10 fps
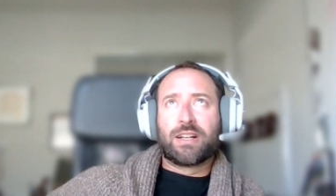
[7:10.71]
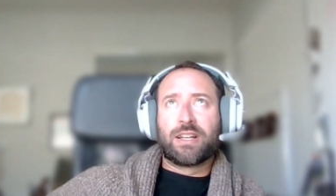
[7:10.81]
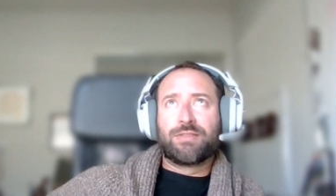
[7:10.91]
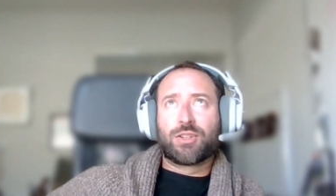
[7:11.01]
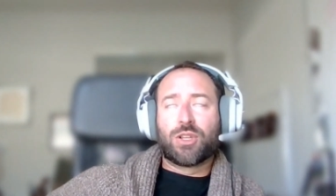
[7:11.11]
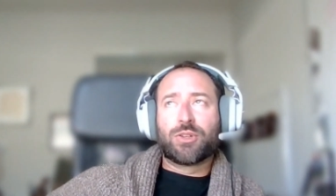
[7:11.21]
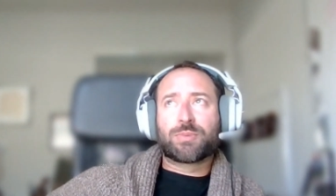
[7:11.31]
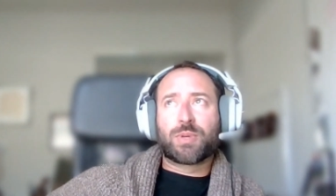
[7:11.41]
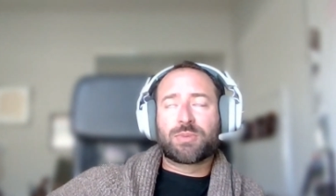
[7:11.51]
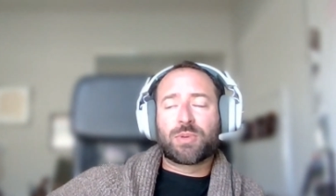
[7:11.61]
if your lowest
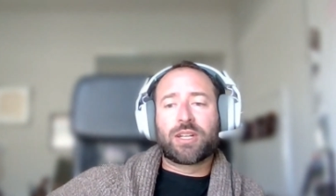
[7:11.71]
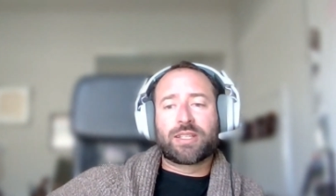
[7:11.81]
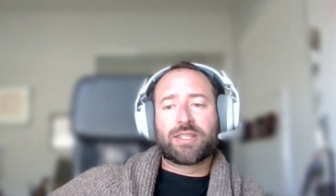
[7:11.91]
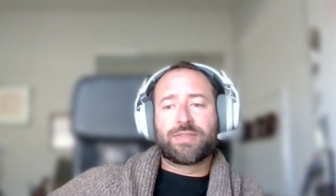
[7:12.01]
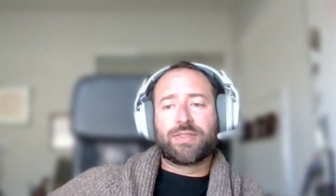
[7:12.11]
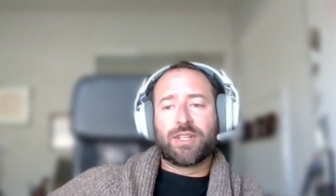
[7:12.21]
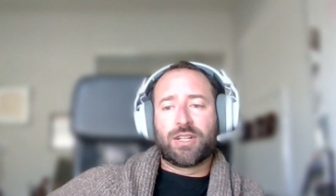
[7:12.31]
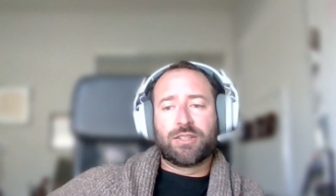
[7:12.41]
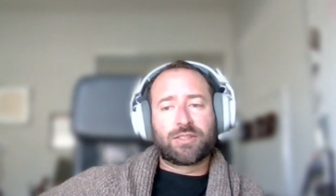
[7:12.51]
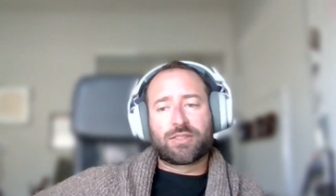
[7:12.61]
price product is
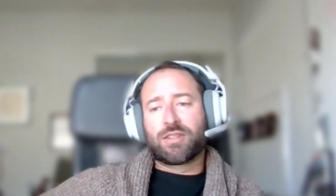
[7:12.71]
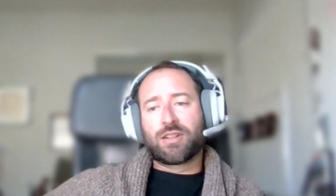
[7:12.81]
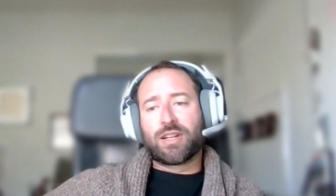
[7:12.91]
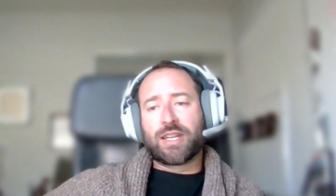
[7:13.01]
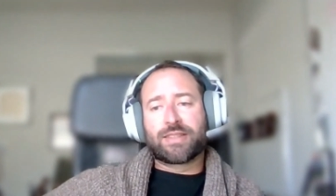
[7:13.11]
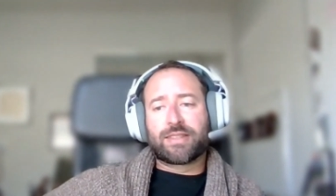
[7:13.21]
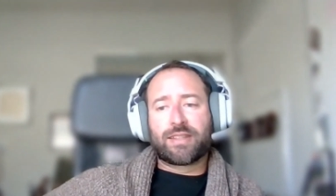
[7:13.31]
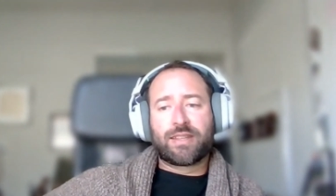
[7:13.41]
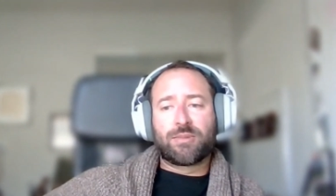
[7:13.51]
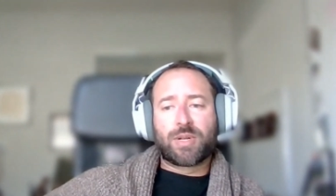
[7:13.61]
$50, congrats. So
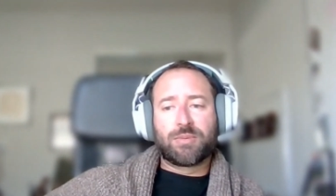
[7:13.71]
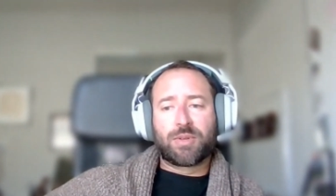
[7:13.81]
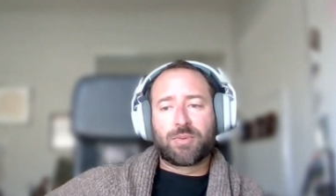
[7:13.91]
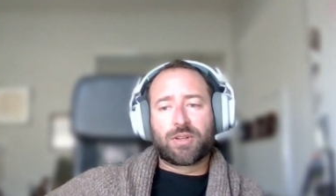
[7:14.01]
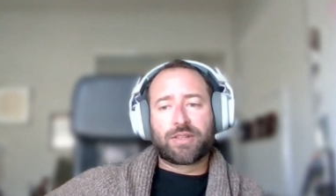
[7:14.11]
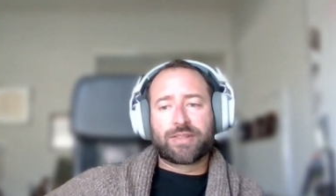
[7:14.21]
that'll probably work.